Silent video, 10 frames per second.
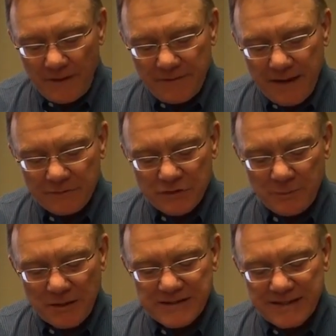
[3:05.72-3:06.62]
the average
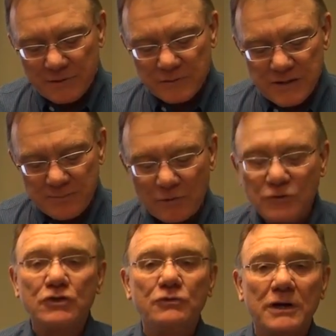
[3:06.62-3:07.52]
price there is
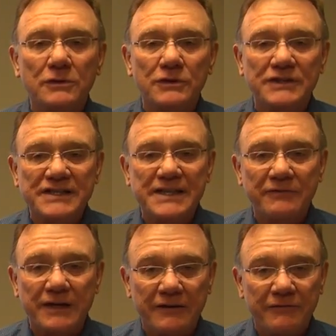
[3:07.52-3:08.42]
about
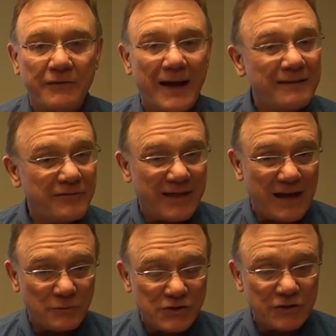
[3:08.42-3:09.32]

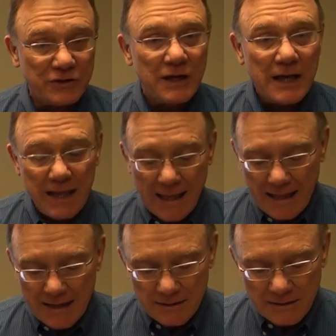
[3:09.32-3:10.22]
275,000,
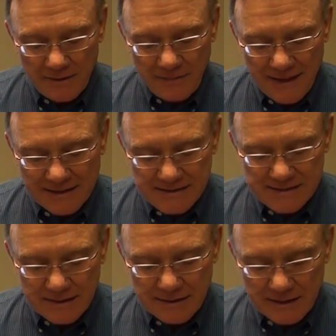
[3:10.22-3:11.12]
and that's
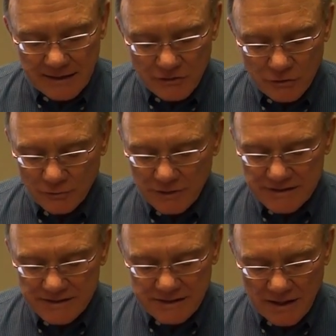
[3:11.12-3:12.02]
an
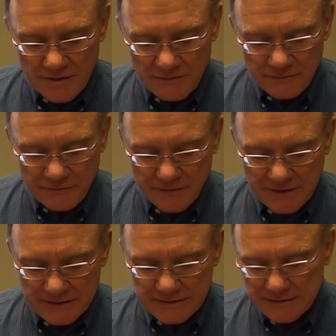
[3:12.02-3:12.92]
increase of,
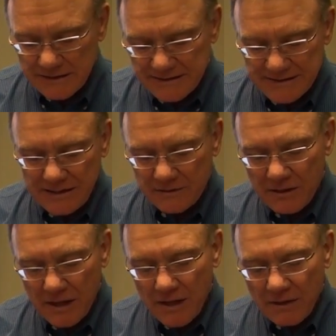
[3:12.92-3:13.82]
uh, let's see
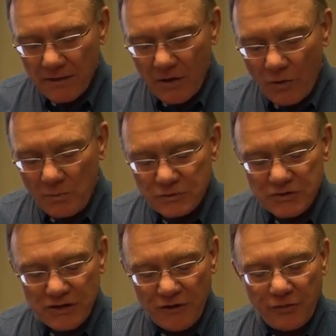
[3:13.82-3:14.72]
here,
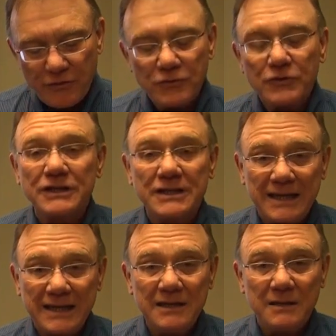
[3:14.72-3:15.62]
almost
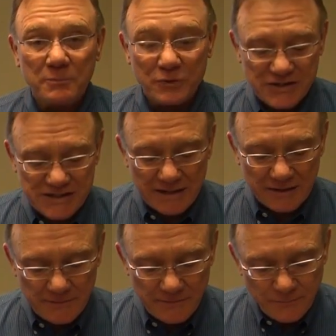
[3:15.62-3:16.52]
13%.